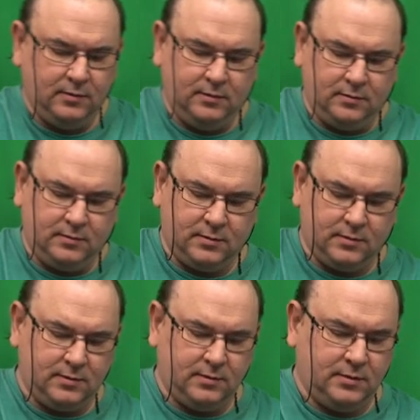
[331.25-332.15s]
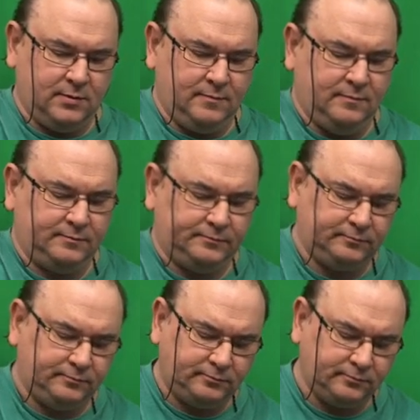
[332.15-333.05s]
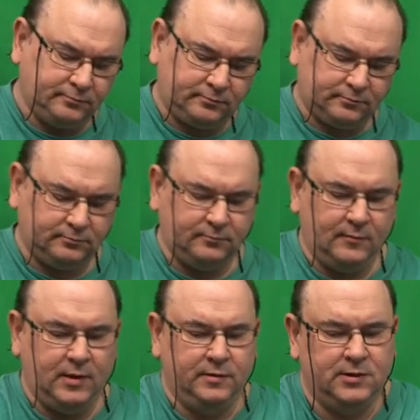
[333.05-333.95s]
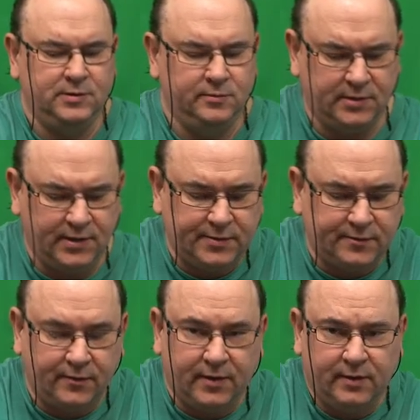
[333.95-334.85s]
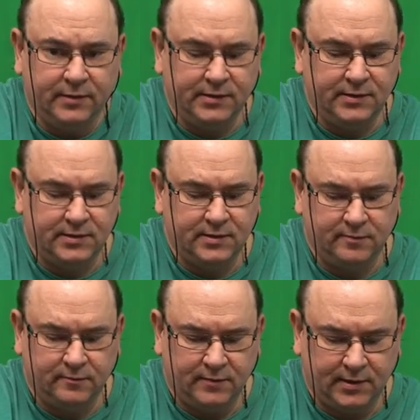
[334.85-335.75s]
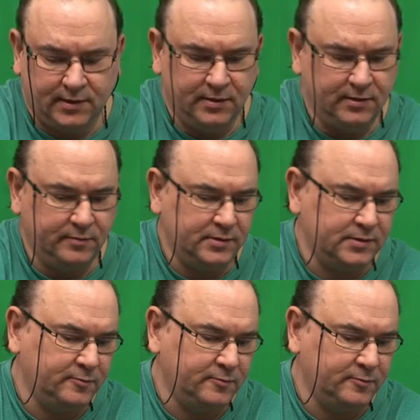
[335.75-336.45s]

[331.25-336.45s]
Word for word: And, um, this unit has five of these flat cables,